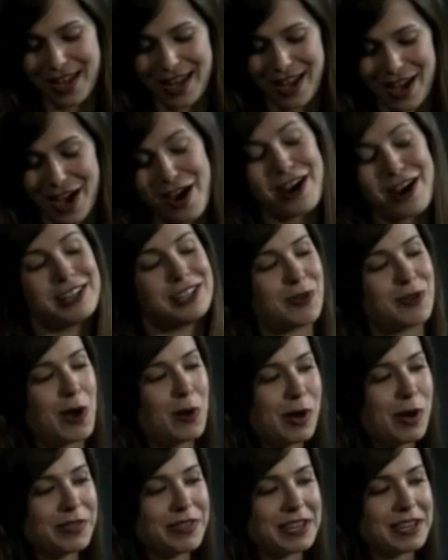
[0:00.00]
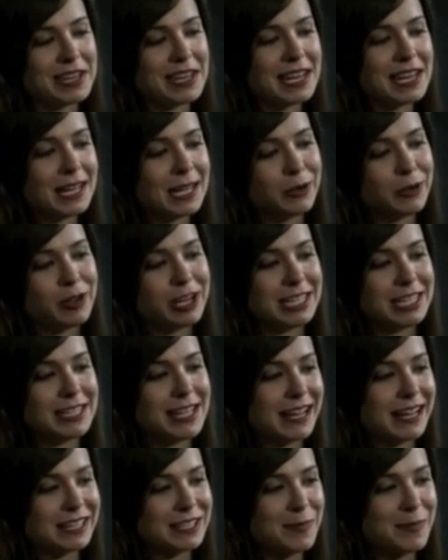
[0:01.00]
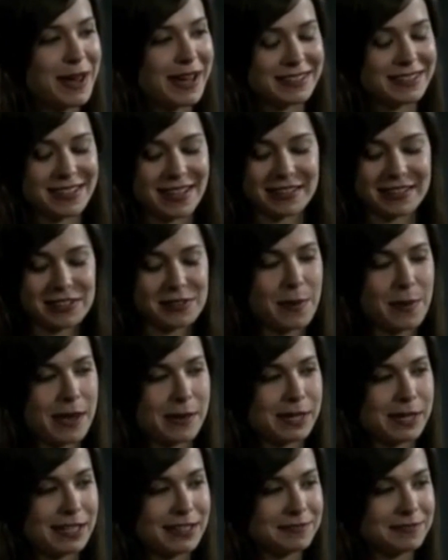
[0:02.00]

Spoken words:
All right, so I want the nitty-gritty tech specs on this baby.